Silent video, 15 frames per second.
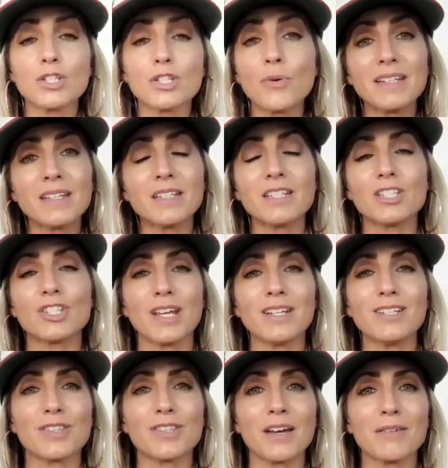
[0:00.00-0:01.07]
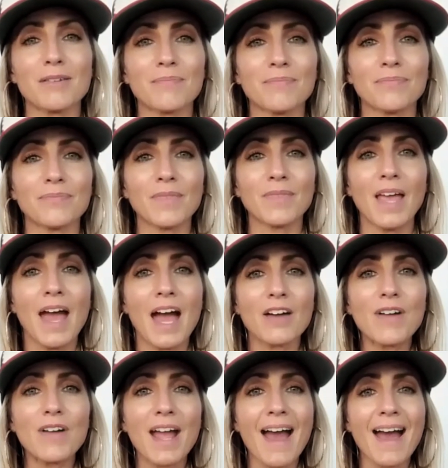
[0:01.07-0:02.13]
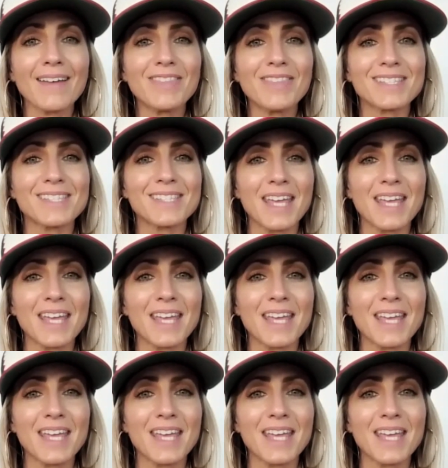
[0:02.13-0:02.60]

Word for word: do I need to change them? Have I had the